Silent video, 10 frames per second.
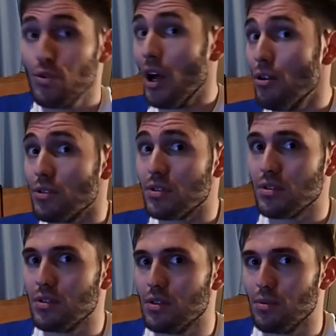knows?
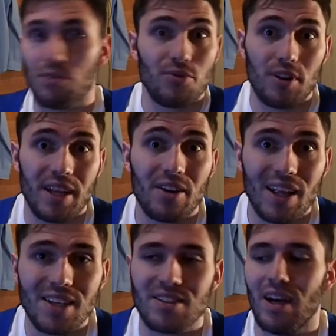We'll find out
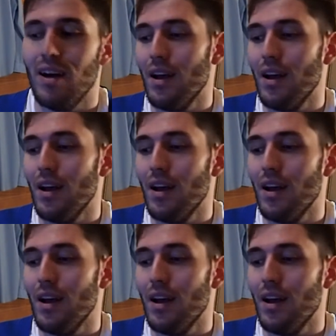later.